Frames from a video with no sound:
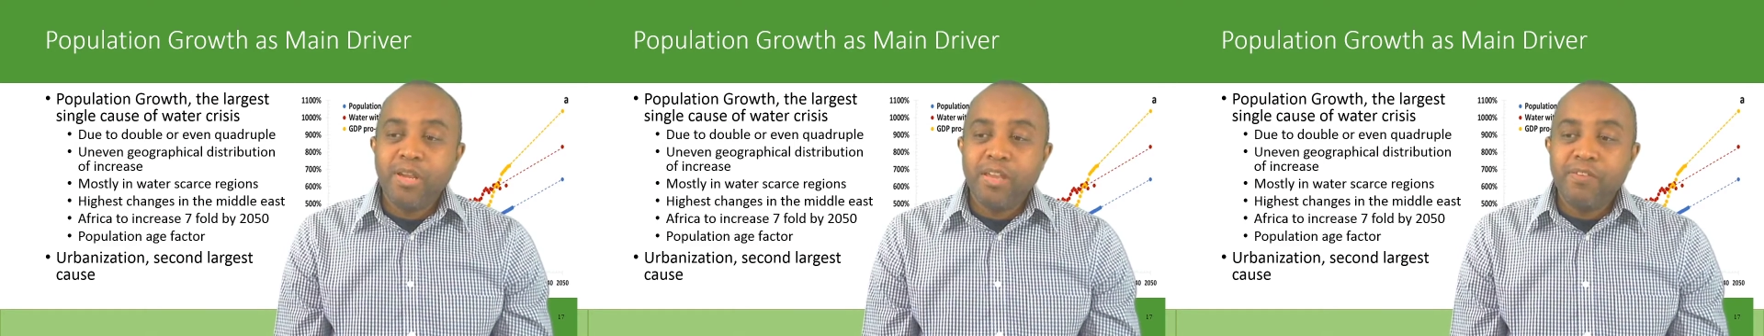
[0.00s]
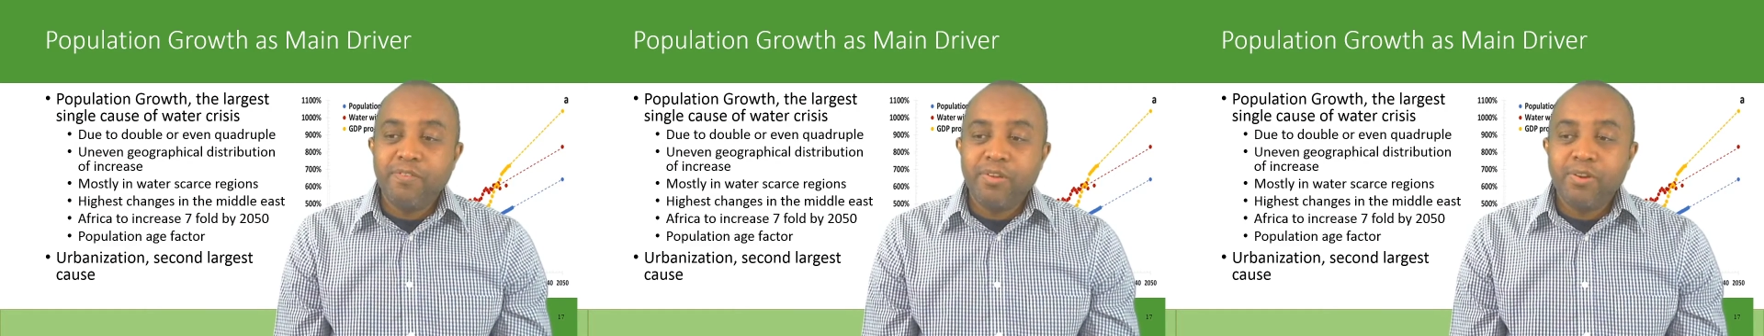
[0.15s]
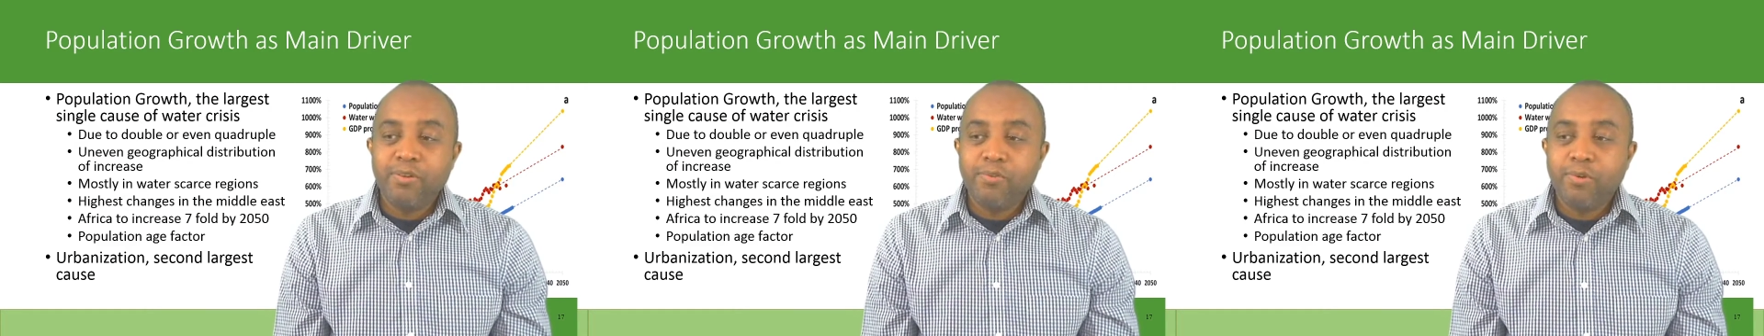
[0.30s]

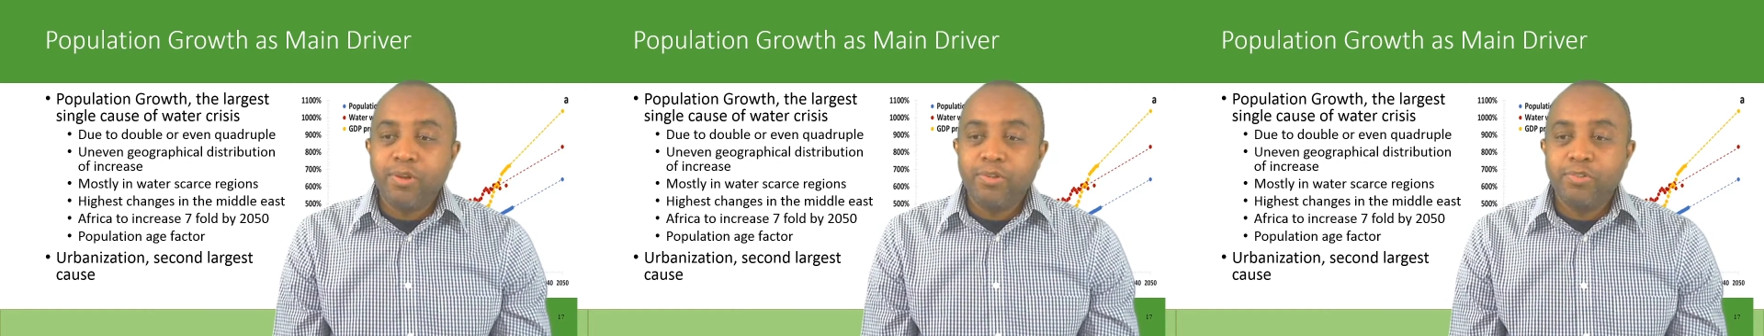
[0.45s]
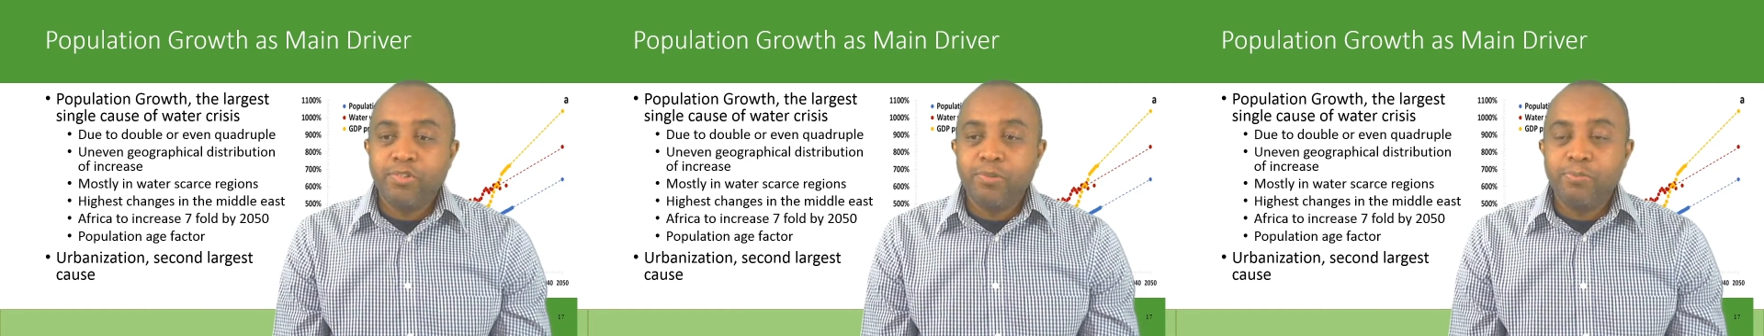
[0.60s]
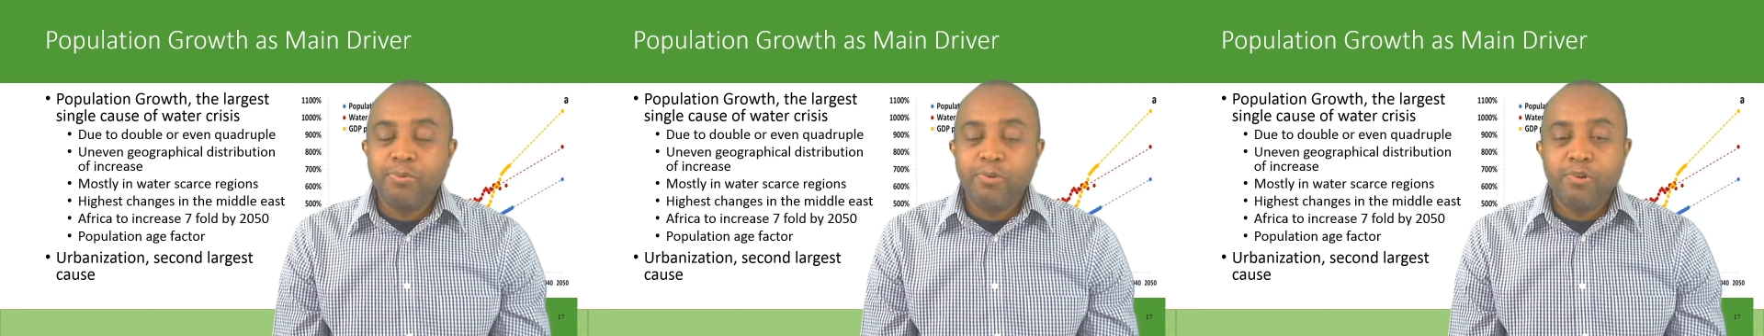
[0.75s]
even
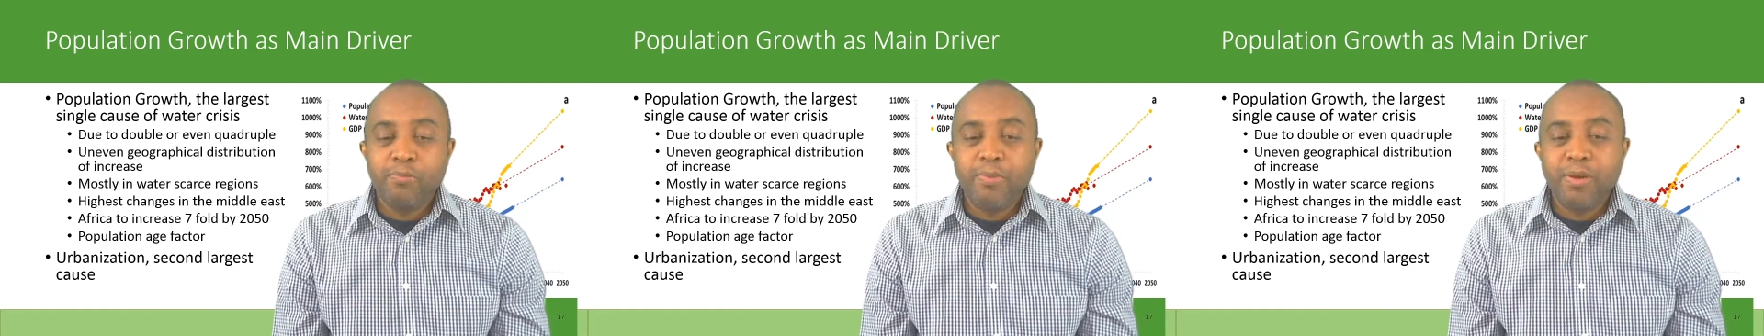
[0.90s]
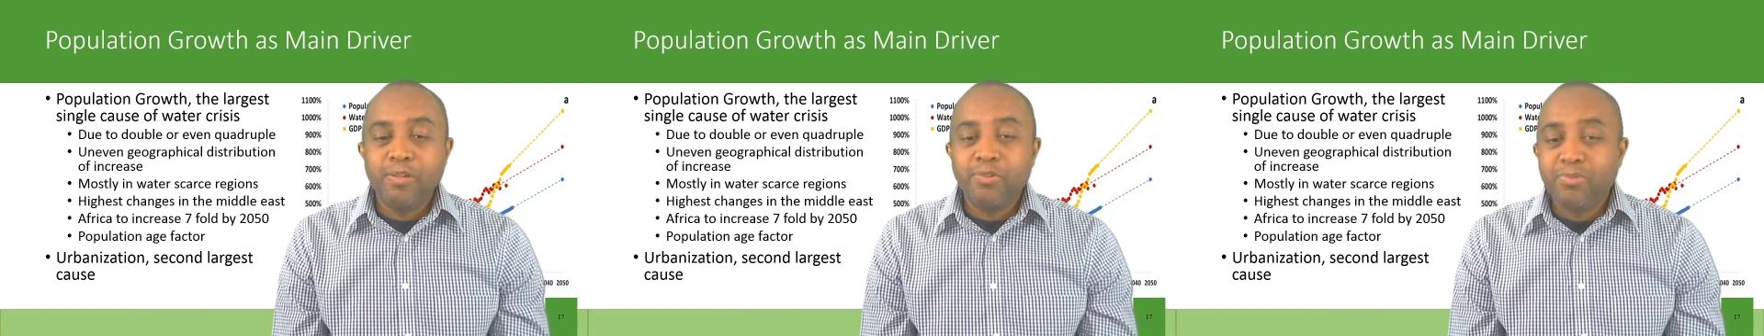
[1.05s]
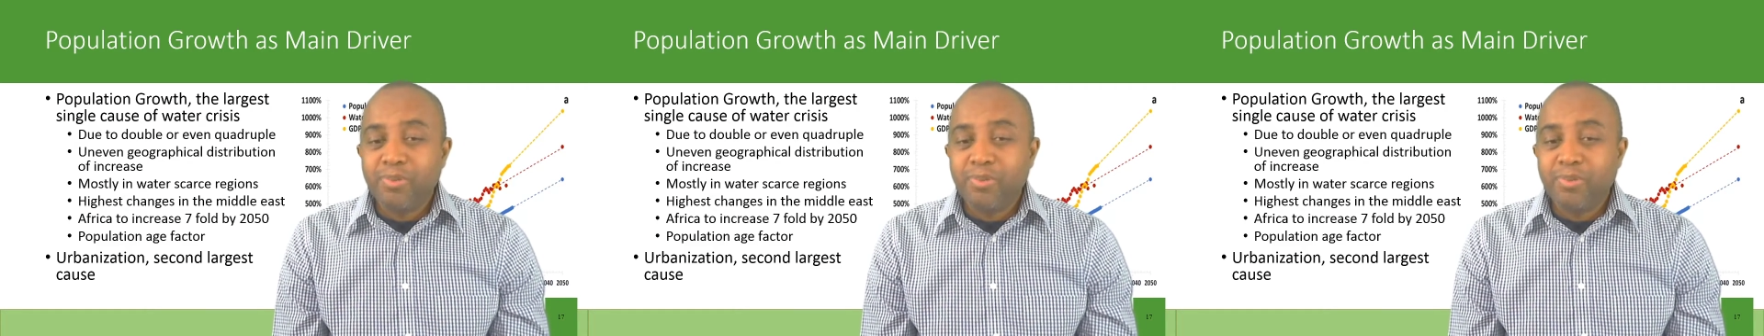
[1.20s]
quadruple by